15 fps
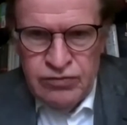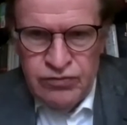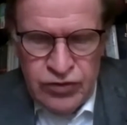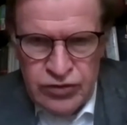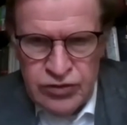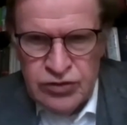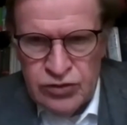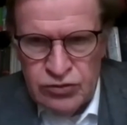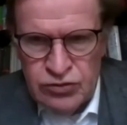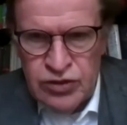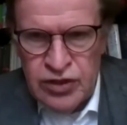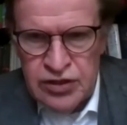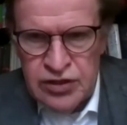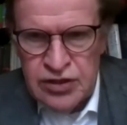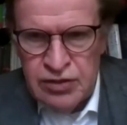for instance, a
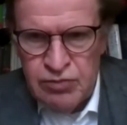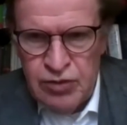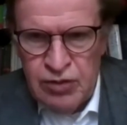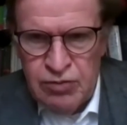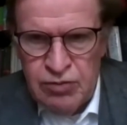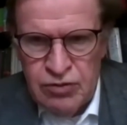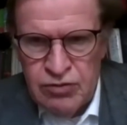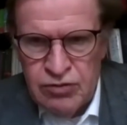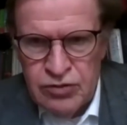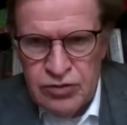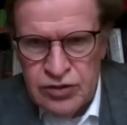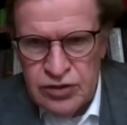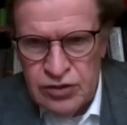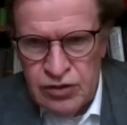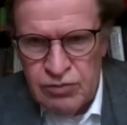real estate bubble or
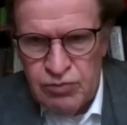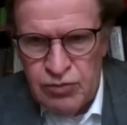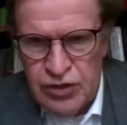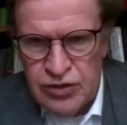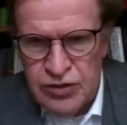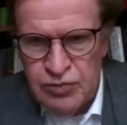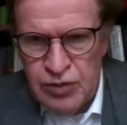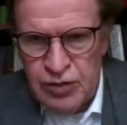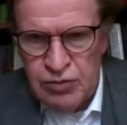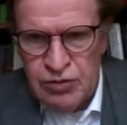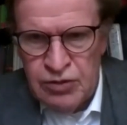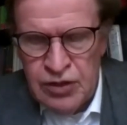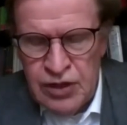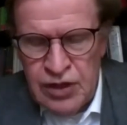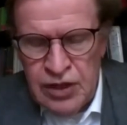a stock price
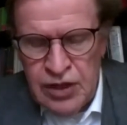bubble,